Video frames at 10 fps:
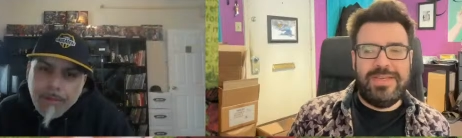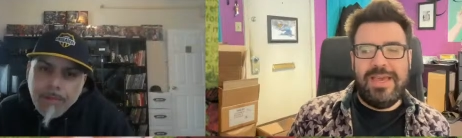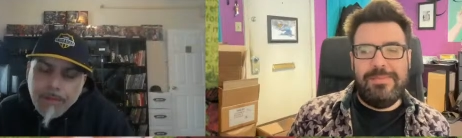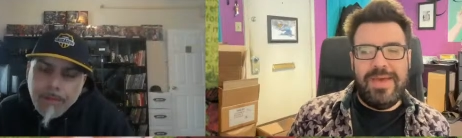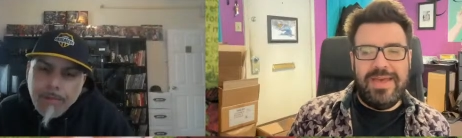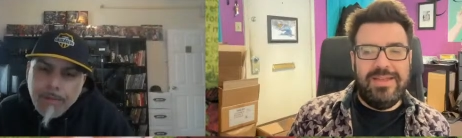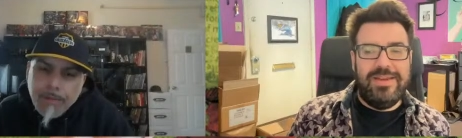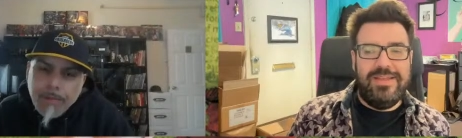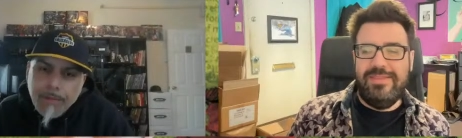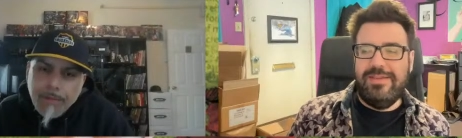Speaker 1: gay man
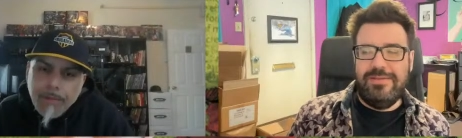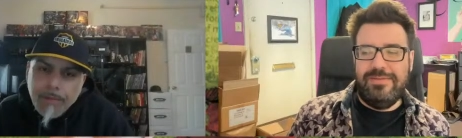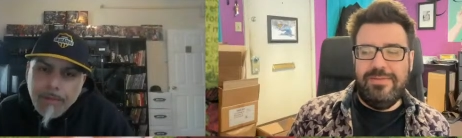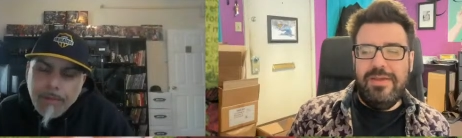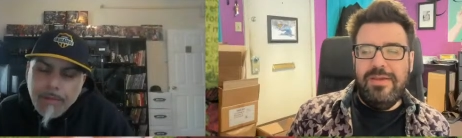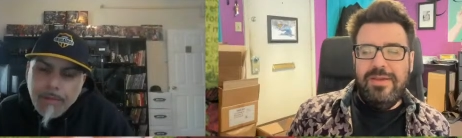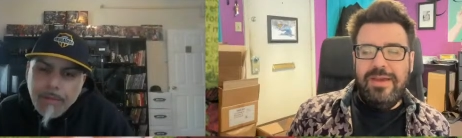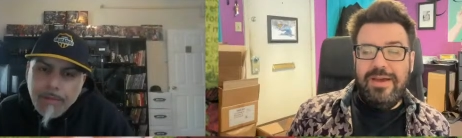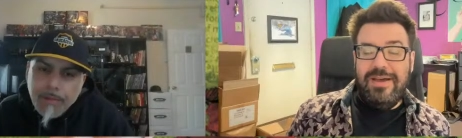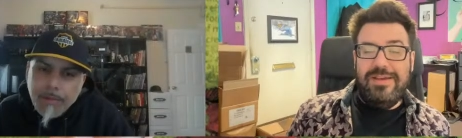in the
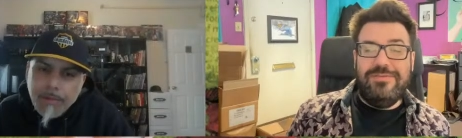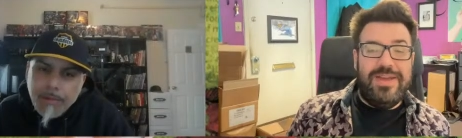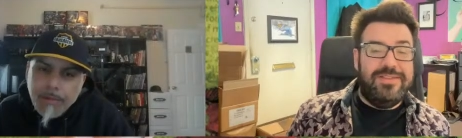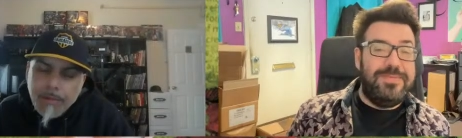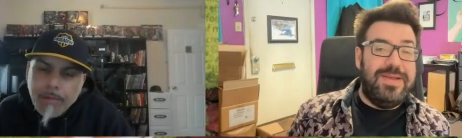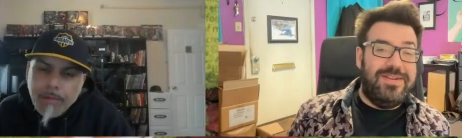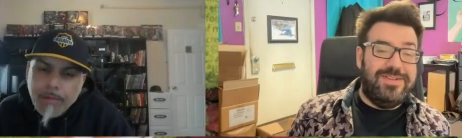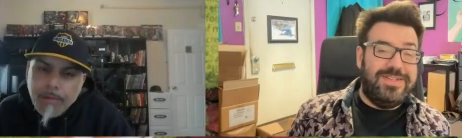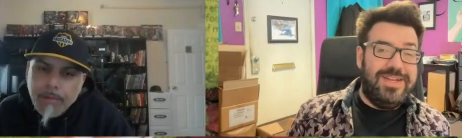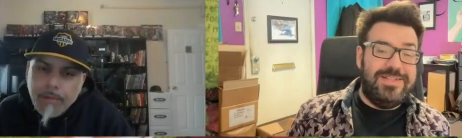uh, advanced medical
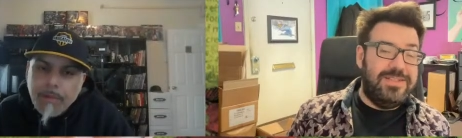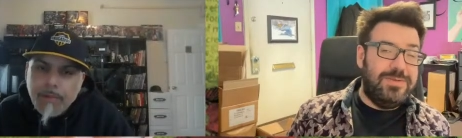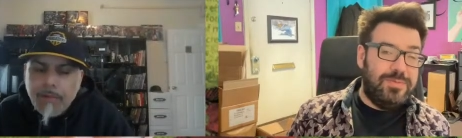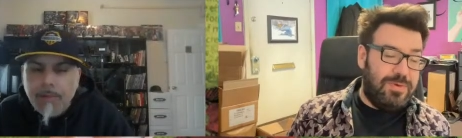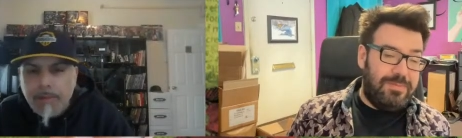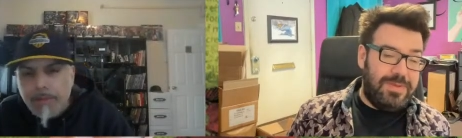sciences was probably